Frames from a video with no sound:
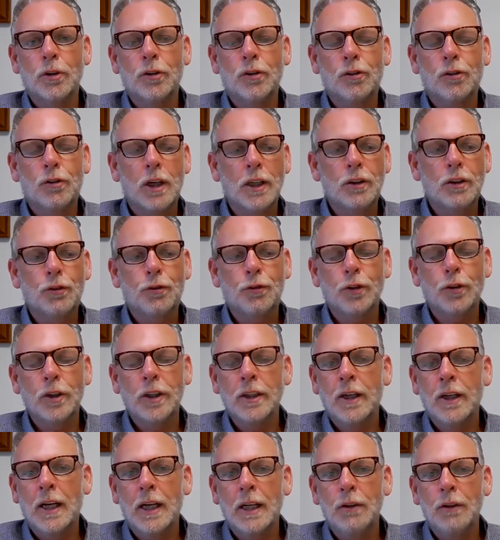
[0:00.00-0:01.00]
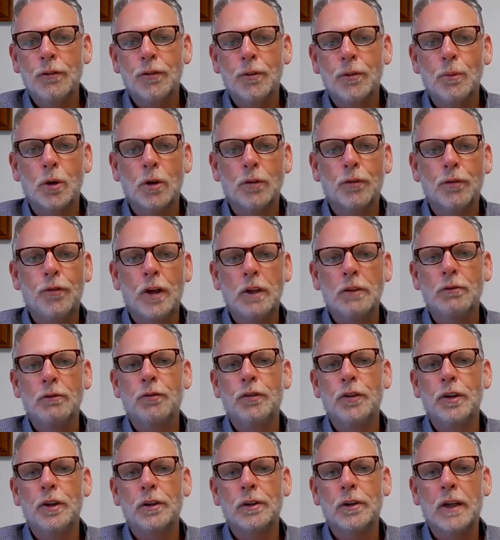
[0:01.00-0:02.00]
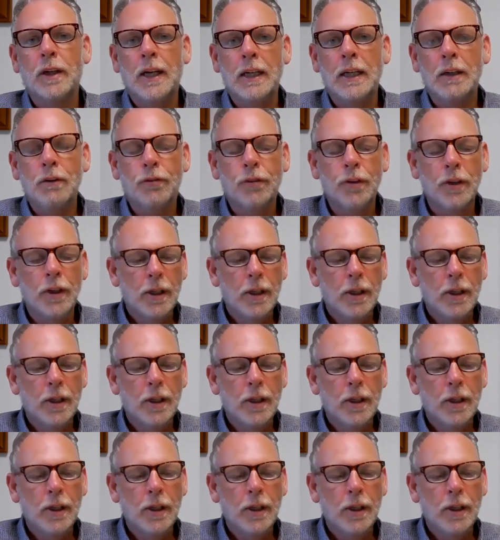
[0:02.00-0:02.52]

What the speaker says: stress-free life, a more fun-filled life.